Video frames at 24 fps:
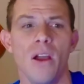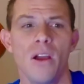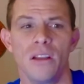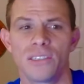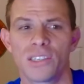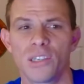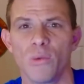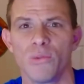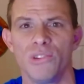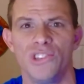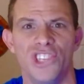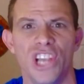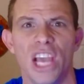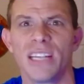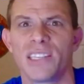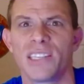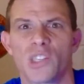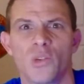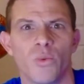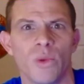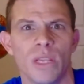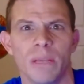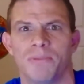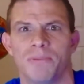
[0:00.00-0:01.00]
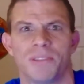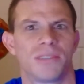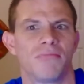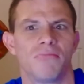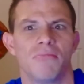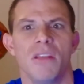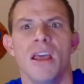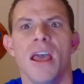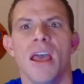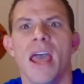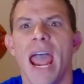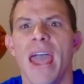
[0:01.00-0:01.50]
So jet sweeps.
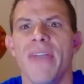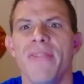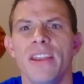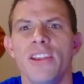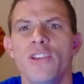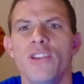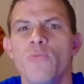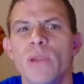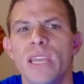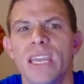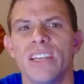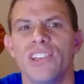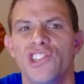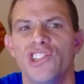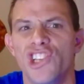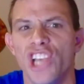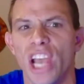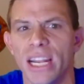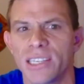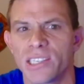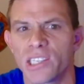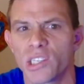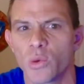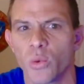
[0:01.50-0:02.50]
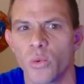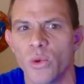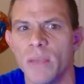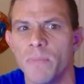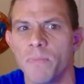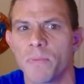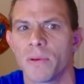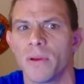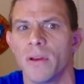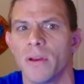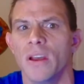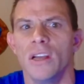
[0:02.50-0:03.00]
And then we could jet
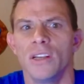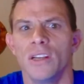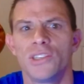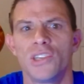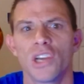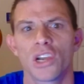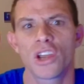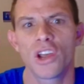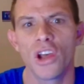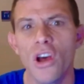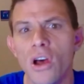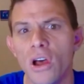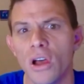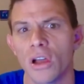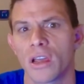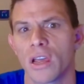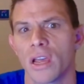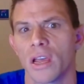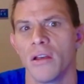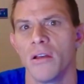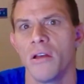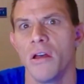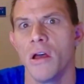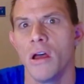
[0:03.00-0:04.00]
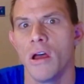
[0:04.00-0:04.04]
sweep to Cook.